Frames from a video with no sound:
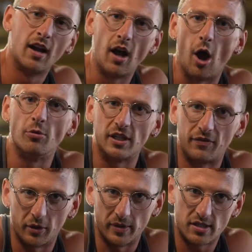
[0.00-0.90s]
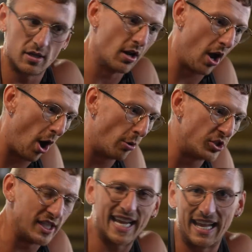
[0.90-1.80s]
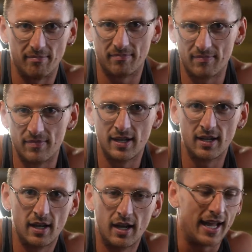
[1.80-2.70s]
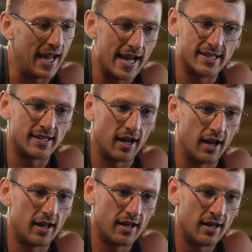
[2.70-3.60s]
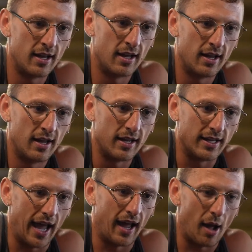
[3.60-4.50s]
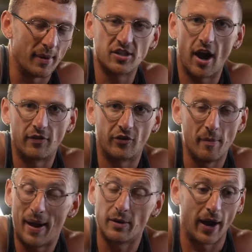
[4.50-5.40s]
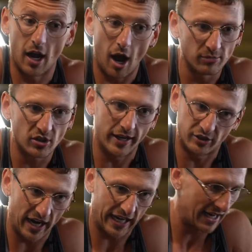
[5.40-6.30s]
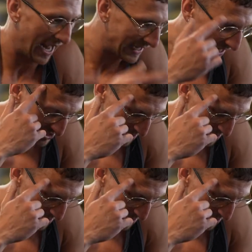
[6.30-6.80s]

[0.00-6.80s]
OG followers, OG team. It's, yeah, I'm excited for it. Anyway, I'm sidetracking, ADHD